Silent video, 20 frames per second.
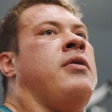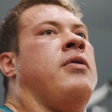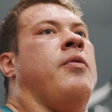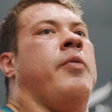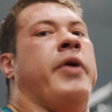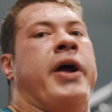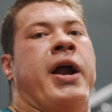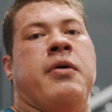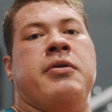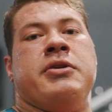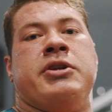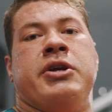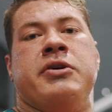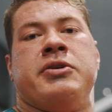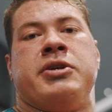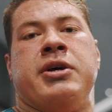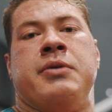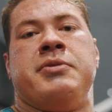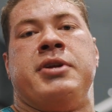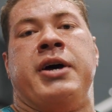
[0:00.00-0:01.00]
What I will do
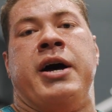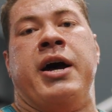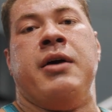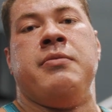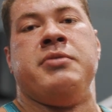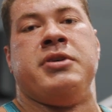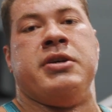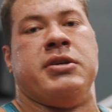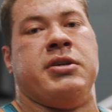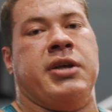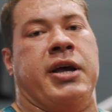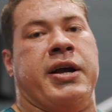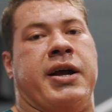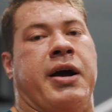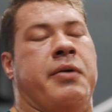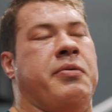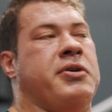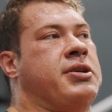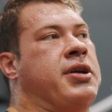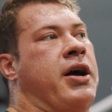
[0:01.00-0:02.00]
sometimes is, like
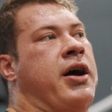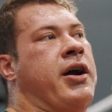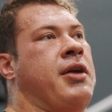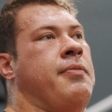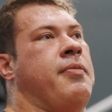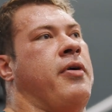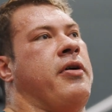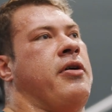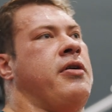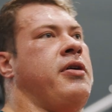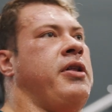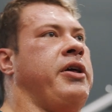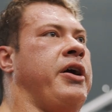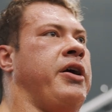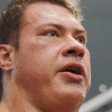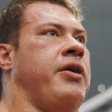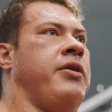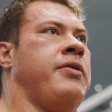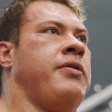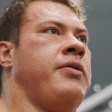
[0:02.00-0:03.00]
I was talking about
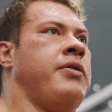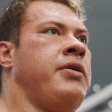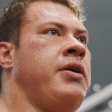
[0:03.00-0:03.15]
earlier,